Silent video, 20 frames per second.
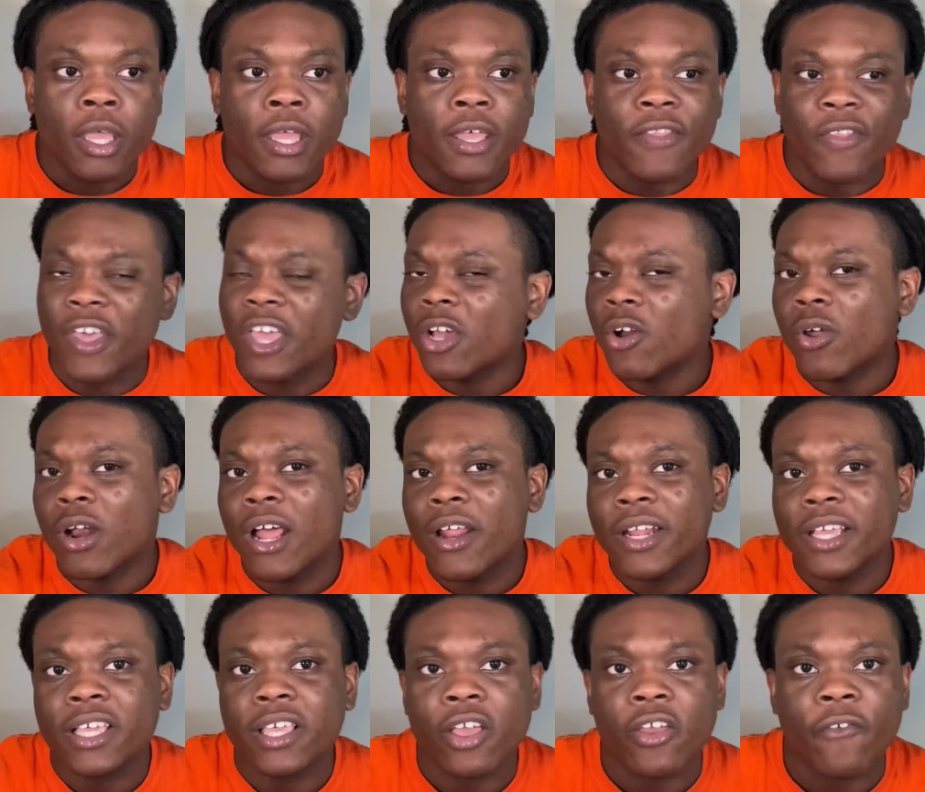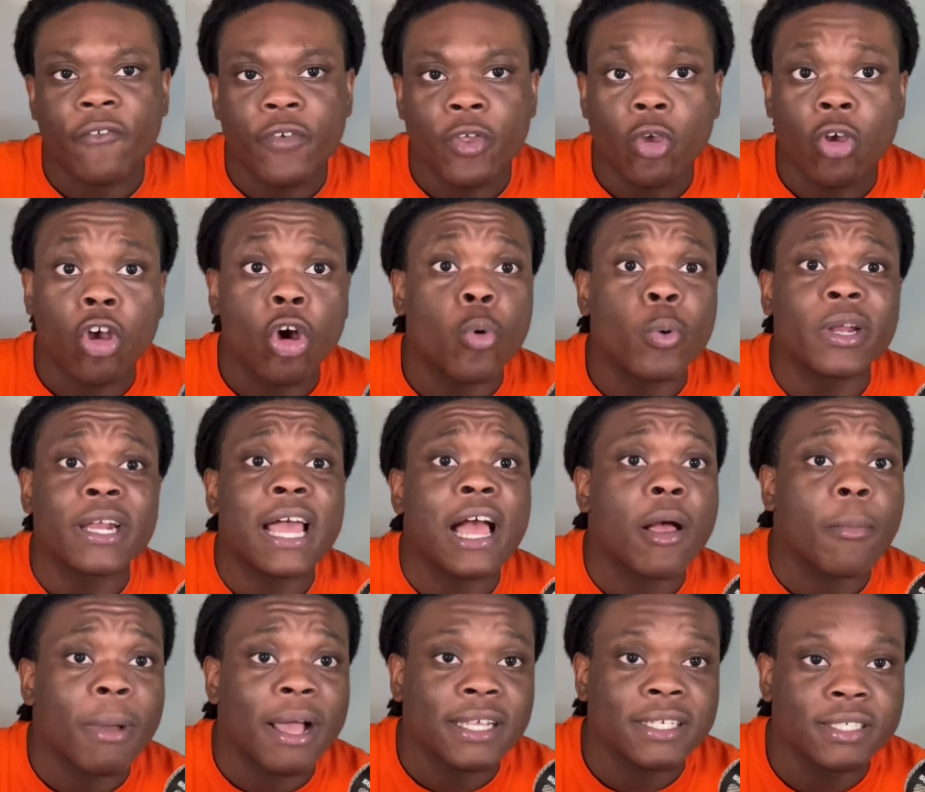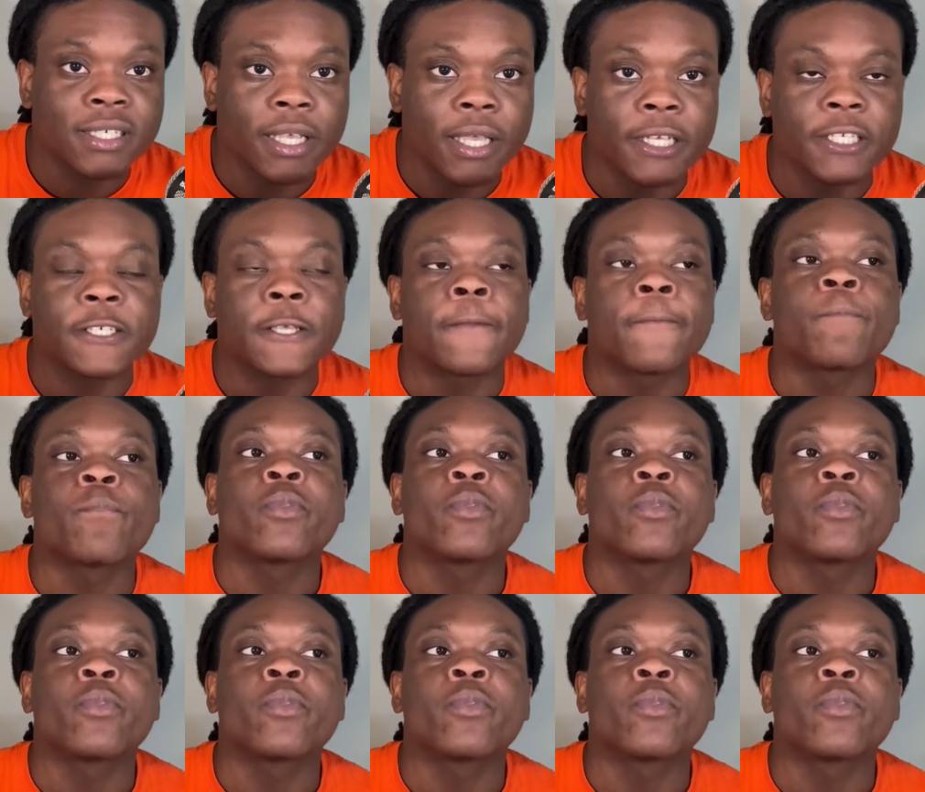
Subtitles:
they go down, they kick a field goal, we're down by six.